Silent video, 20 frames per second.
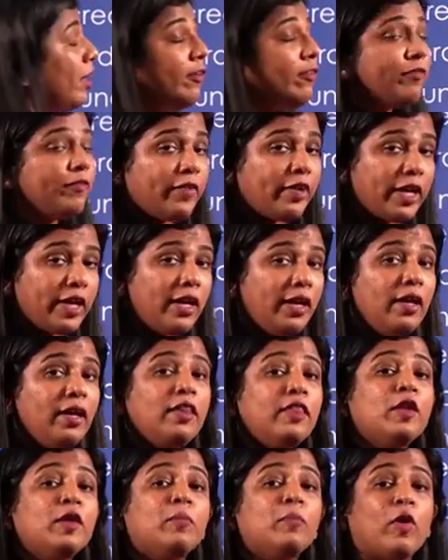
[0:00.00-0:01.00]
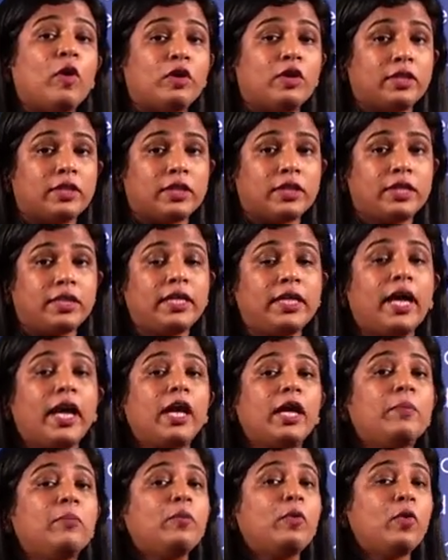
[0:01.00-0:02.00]
away the monotony
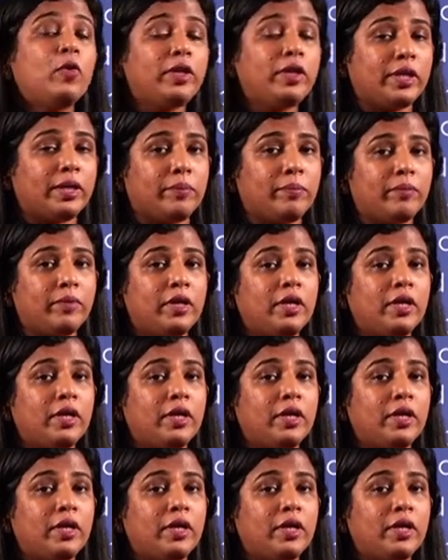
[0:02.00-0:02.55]
and boredom